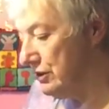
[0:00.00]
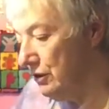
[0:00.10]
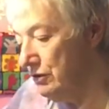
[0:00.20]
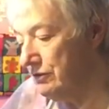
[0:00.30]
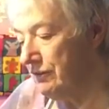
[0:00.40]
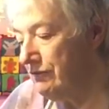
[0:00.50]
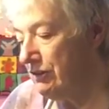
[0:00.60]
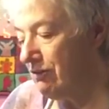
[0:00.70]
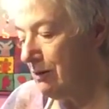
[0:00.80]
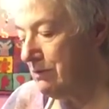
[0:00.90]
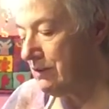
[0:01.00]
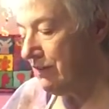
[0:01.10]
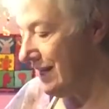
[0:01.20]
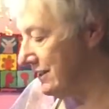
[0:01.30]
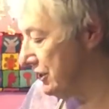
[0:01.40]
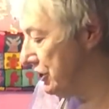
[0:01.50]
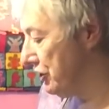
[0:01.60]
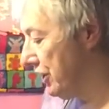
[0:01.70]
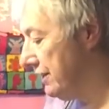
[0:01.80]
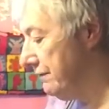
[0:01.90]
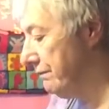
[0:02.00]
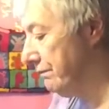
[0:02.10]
250 grams of caster sugar